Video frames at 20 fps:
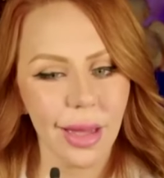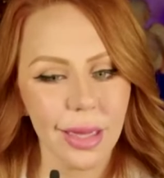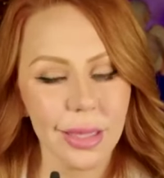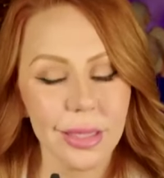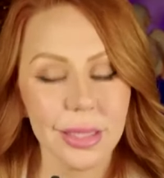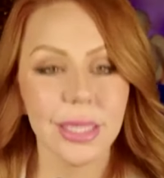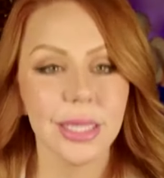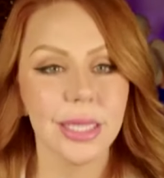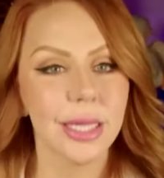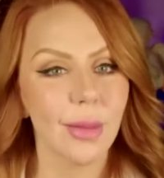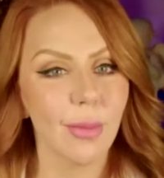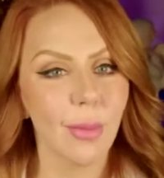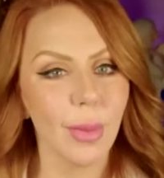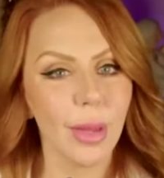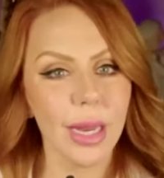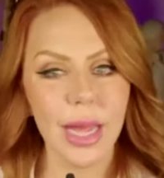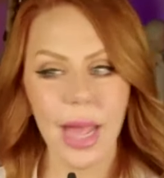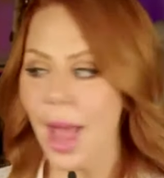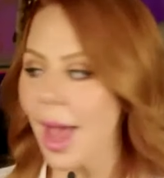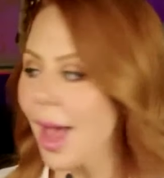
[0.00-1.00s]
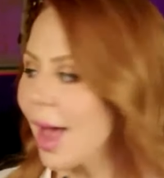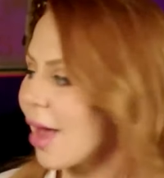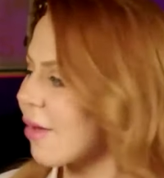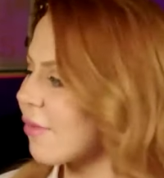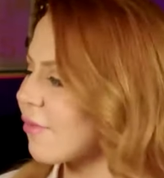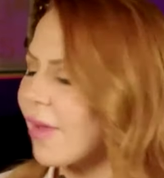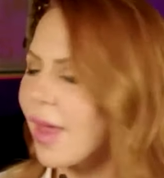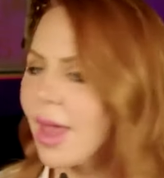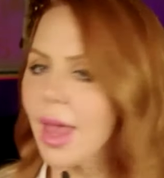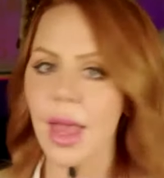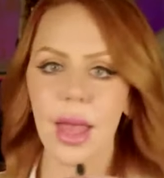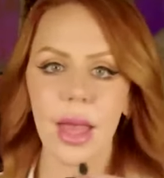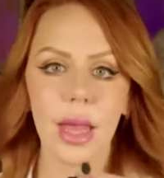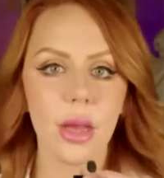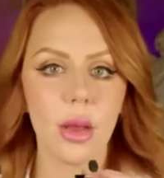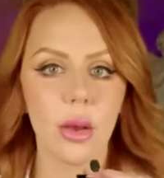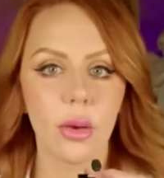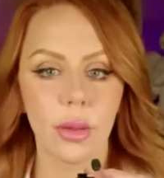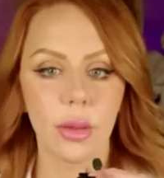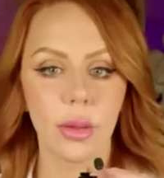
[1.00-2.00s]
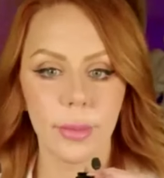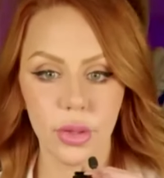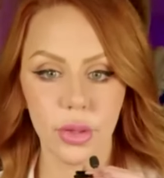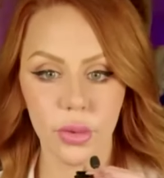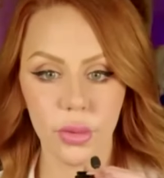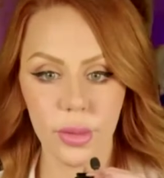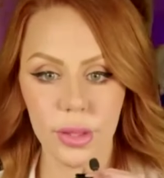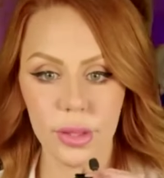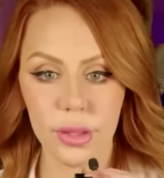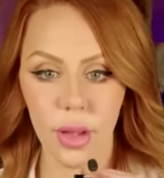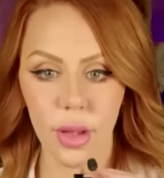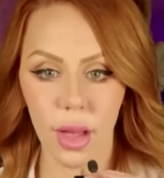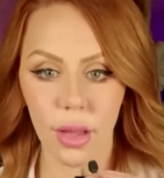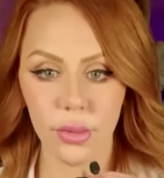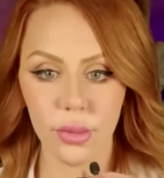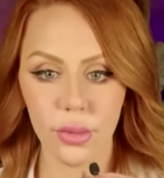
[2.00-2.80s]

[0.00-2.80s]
Does somebody have a? Oh, let me turn this on.